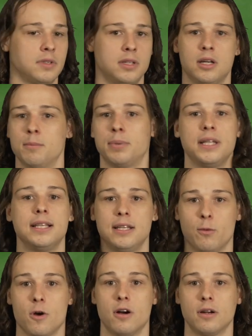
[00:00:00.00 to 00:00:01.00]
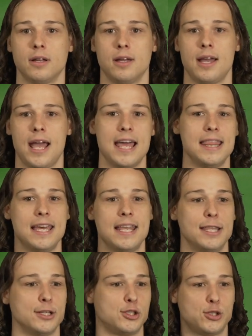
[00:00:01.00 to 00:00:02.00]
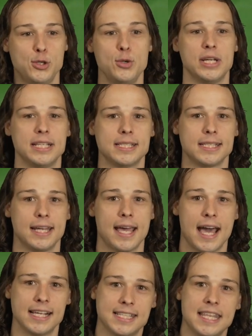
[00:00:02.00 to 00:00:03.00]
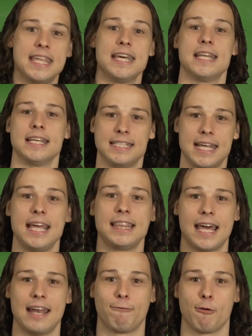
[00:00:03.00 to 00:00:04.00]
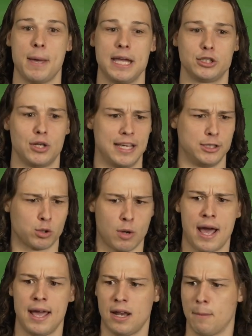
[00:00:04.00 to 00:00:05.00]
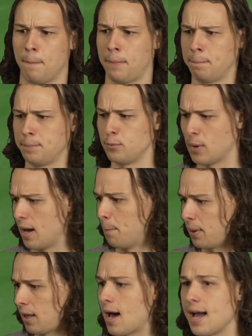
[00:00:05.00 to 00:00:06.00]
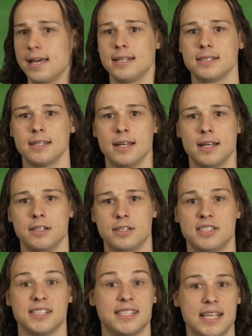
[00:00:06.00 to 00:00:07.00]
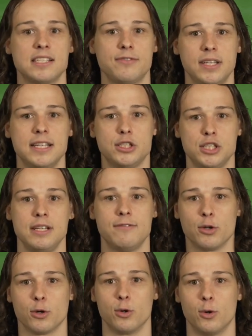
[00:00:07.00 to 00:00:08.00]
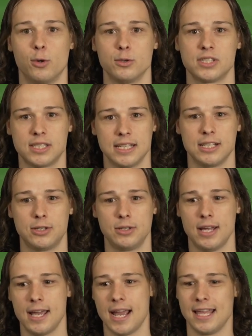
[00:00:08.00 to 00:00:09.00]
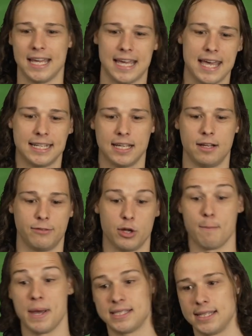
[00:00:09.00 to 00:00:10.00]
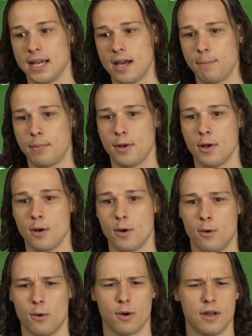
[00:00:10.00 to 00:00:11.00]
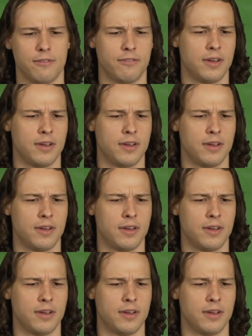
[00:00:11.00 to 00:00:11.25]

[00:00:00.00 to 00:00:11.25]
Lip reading: completely wrong. And then the student has to then take that information and try it, apply it to successfully achieve their goals still. And they can't tell if they're messing up or